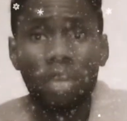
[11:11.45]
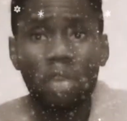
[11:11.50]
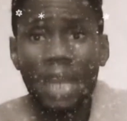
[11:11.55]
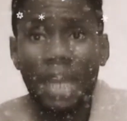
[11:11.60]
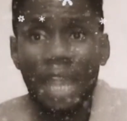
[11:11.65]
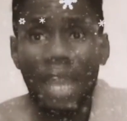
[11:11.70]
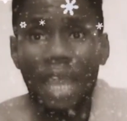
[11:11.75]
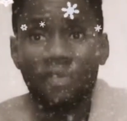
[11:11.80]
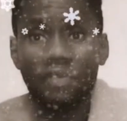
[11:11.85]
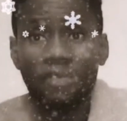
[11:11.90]

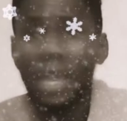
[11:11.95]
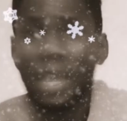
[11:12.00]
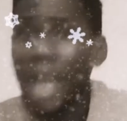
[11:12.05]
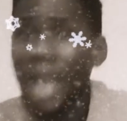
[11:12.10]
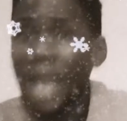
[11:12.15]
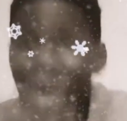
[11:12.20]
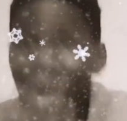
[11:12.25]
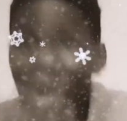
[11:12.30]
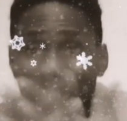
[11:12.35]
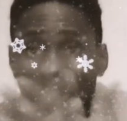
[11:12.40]
life
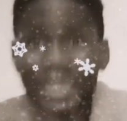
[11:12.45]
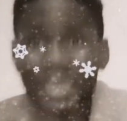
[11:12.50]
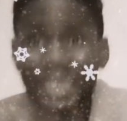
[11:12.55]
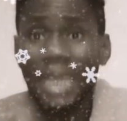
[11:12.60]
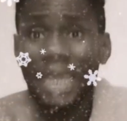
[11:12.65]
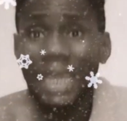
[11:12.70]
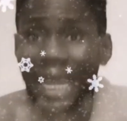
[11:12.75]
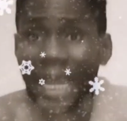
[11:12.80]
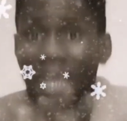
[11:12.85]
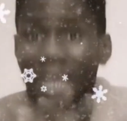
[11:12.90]
and they
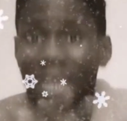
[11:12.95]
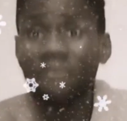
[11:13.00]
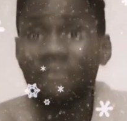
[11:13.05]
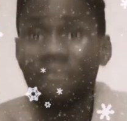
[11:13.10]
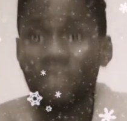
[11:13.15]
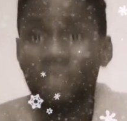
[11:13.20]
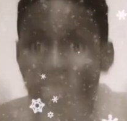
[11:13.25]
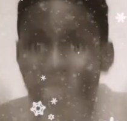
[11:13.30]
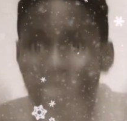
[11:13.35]
are left